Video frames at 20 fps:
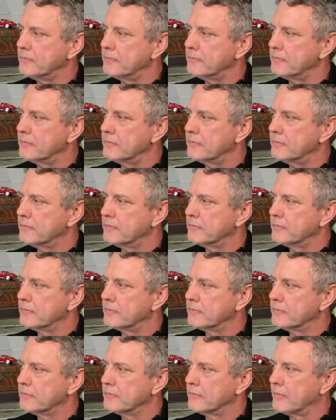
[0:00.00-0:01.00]
particularly if it's
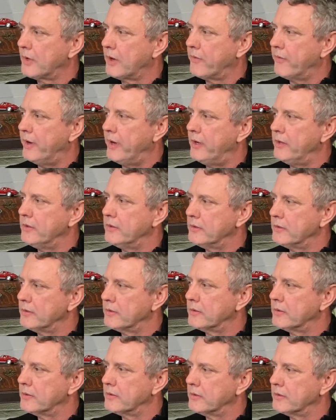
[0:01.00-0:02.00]
good, but to change
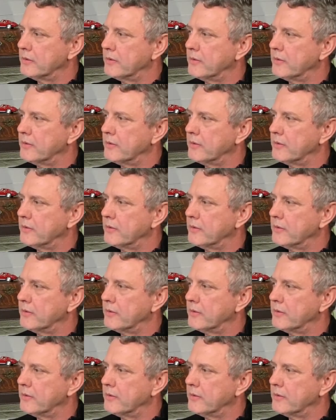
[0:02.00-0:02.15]
it up.